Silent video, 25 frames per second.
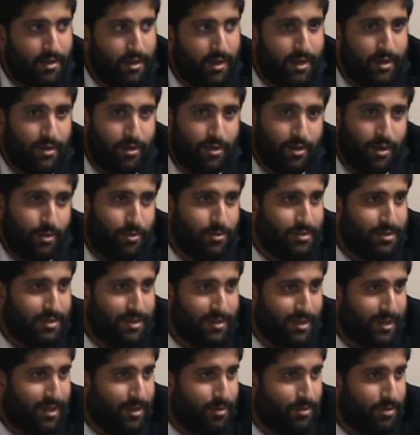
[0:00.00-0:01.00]
I don't know, I
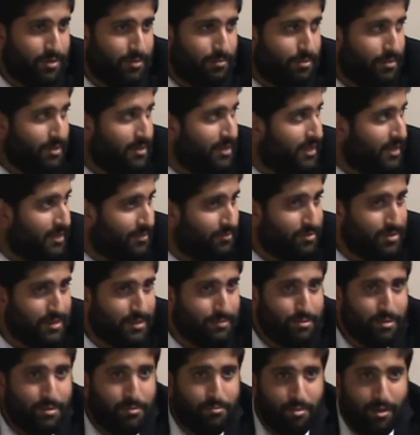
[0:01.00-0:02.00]
wasn't in Lakewood, but like, for
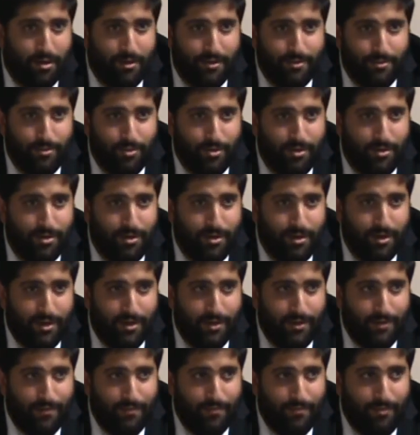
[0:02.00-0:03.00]
example, in Baltimore,
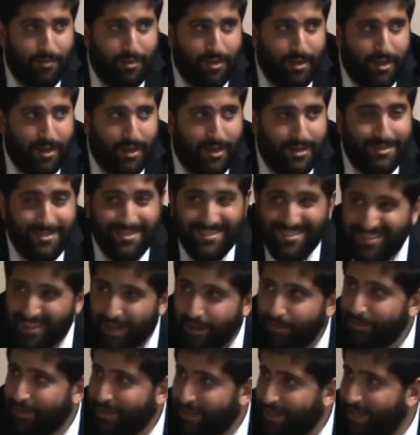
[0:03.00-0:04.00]
in
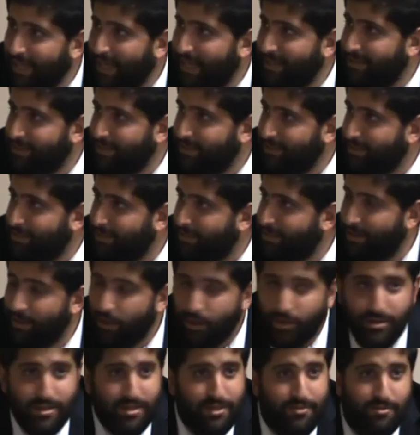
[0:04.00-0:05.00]
some classes,
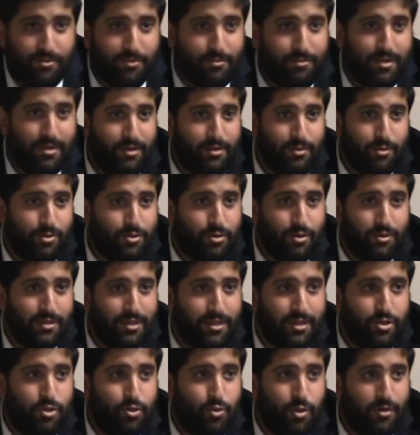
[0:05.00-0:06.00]
only for it was
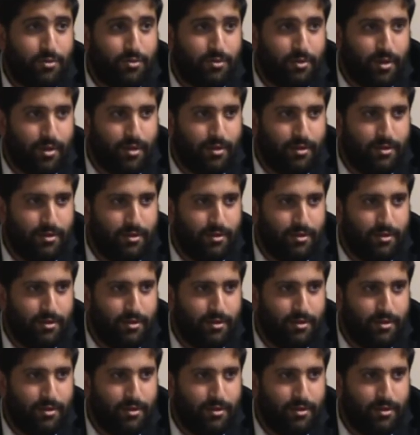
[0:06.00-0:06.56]
only in twelfth grade.